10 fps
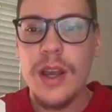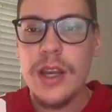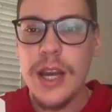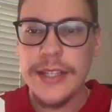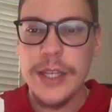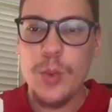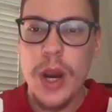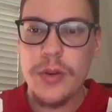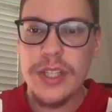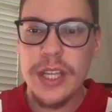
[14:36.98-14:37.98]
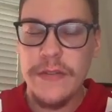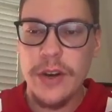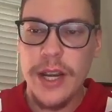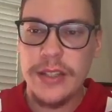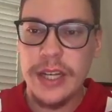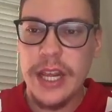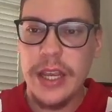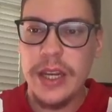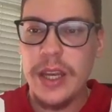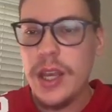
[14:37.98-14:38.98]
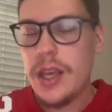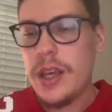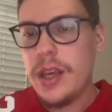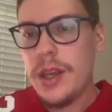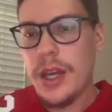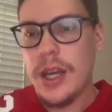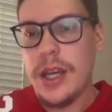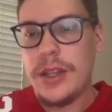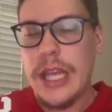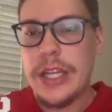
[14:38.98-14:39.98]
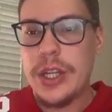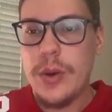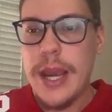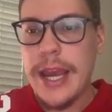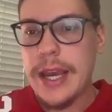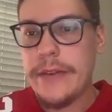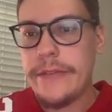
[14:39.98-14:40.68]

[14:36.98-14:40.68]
I see wide receiver as a need. They do have